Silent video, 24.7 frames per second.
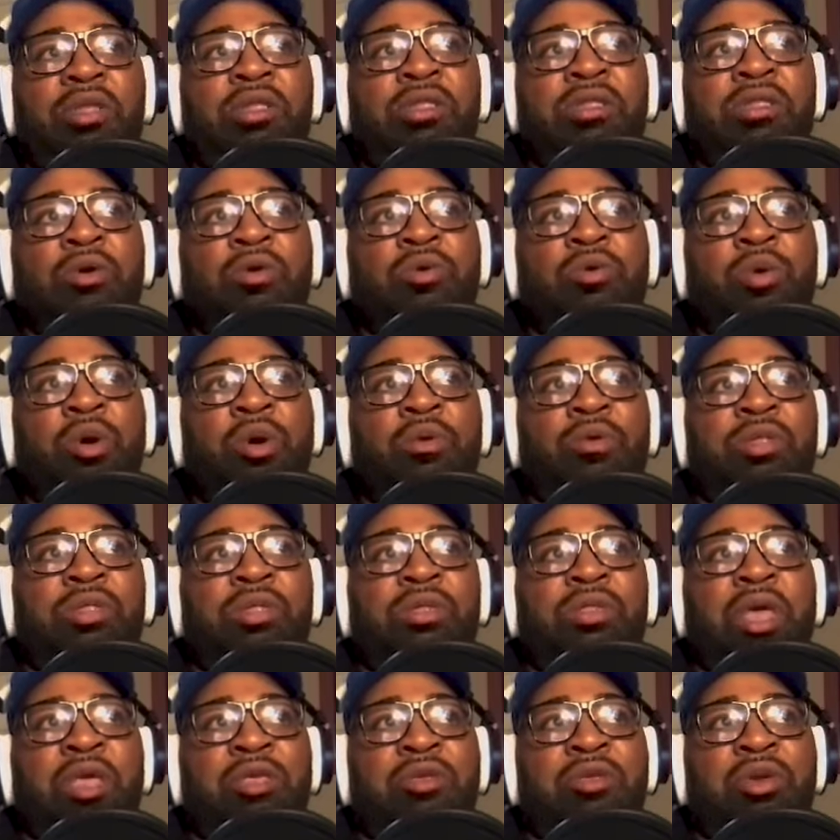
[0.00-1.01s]
to grow
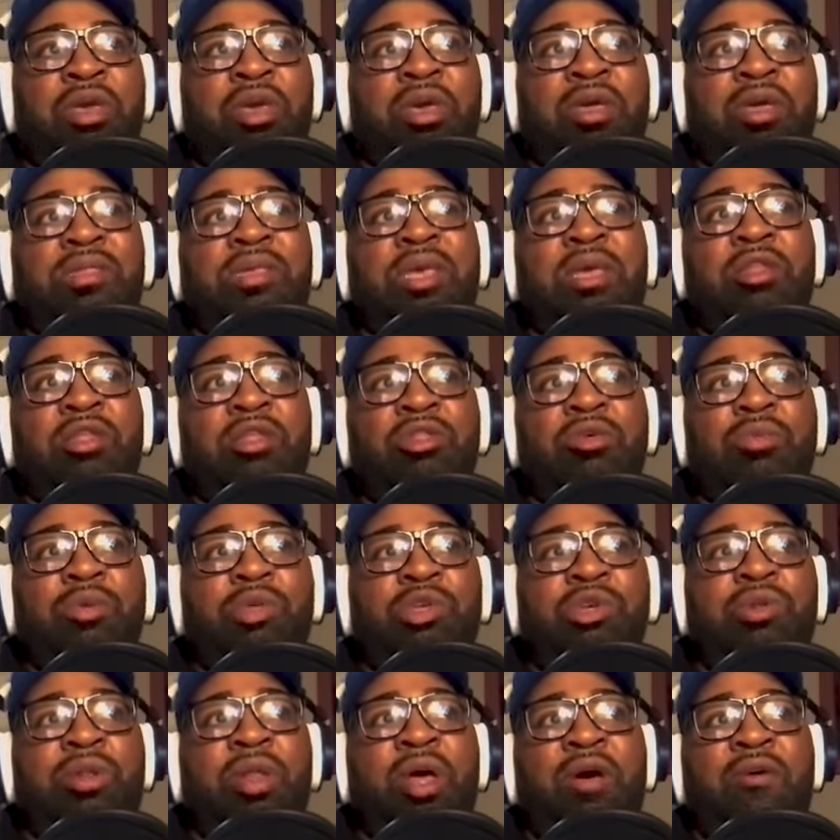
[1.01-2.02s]
so that you can continue to do
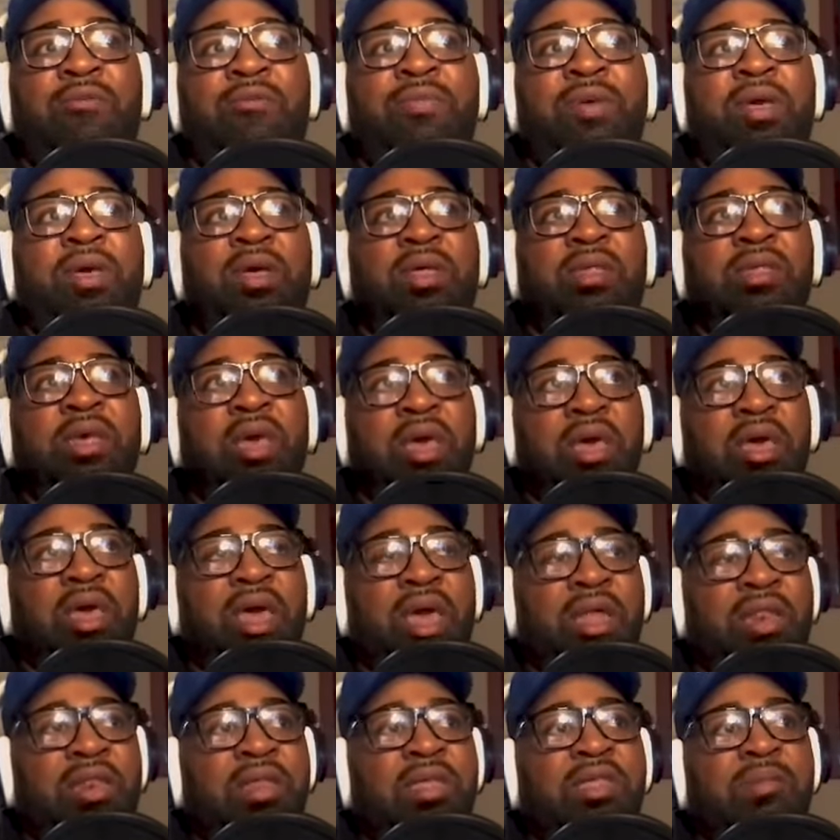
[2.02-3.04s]
what you love, because
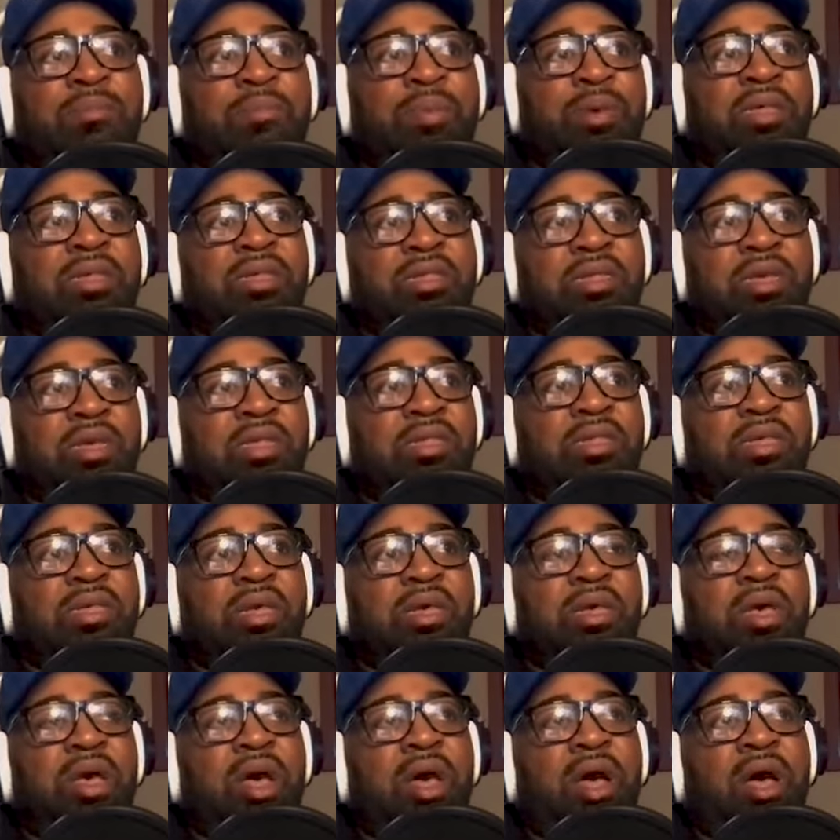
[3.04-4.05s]
in this business,
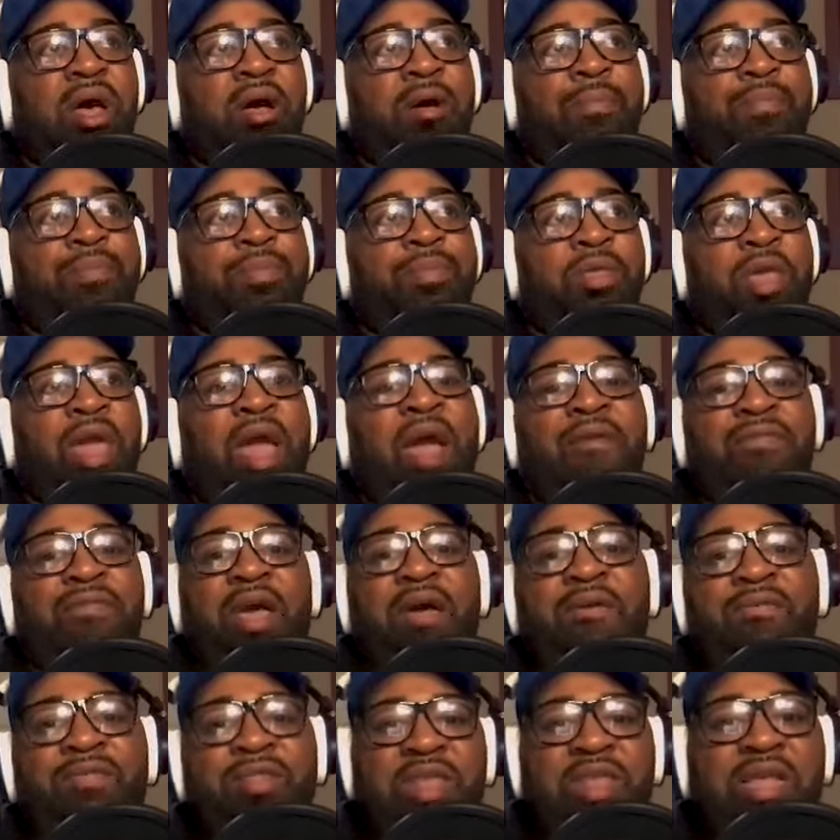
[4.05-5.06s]
you have to
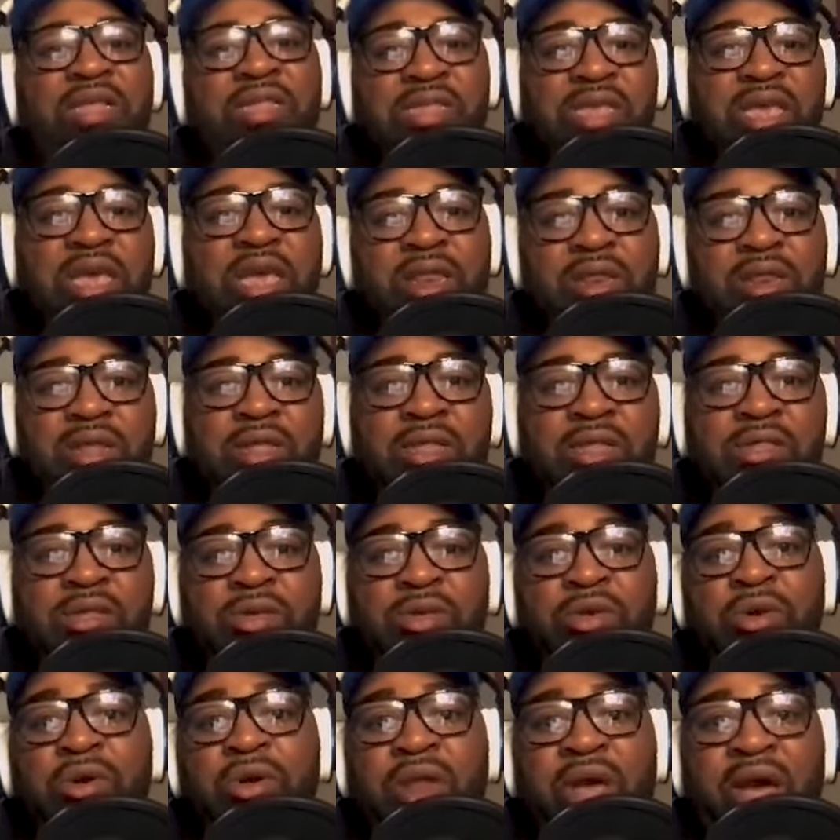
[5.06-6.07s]
have thick skin. And so
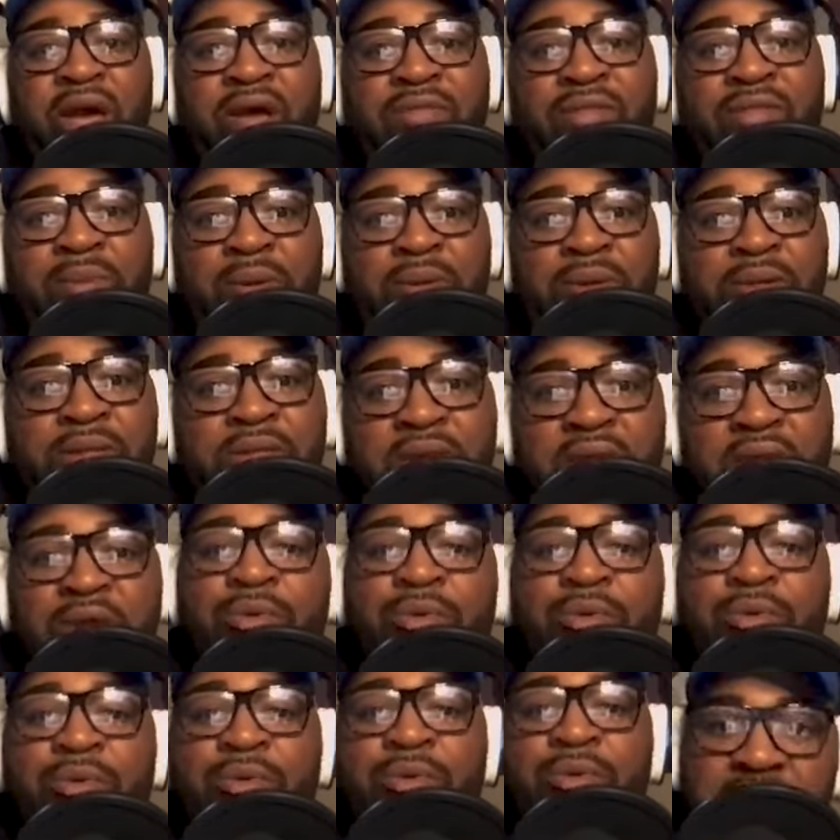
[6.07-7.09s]
you're going to have to be able to take
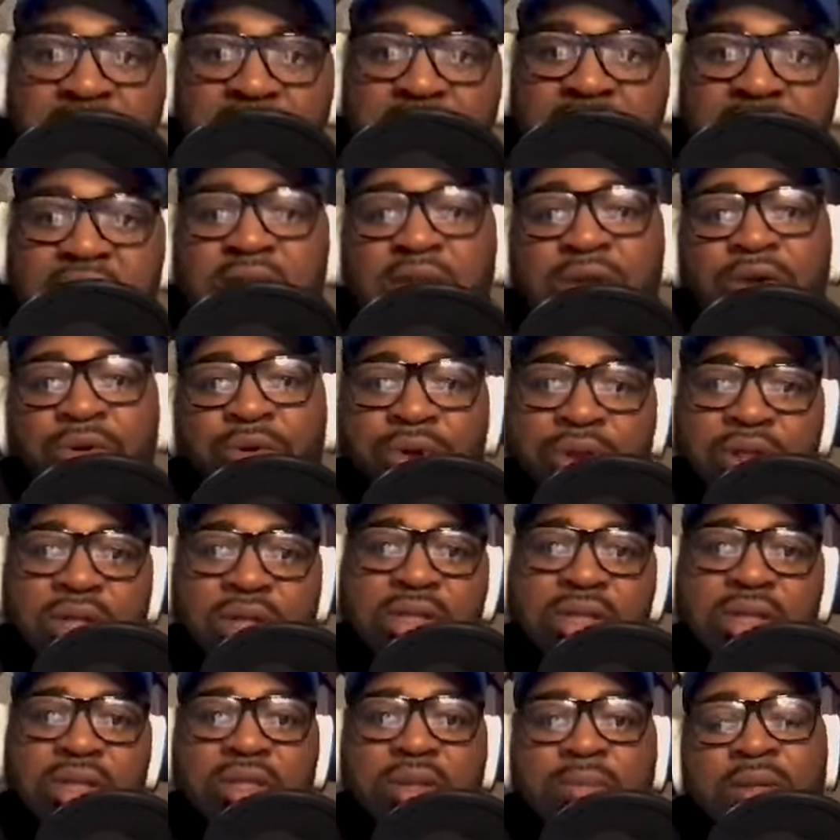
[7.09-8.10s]
critiques and
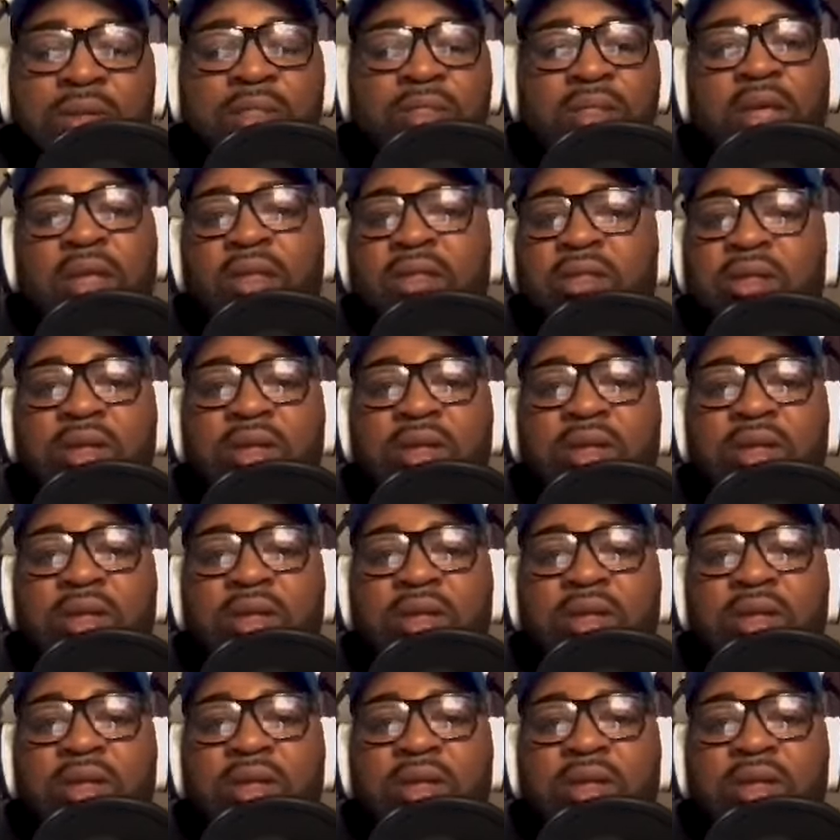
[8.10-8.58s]
criticisms and things like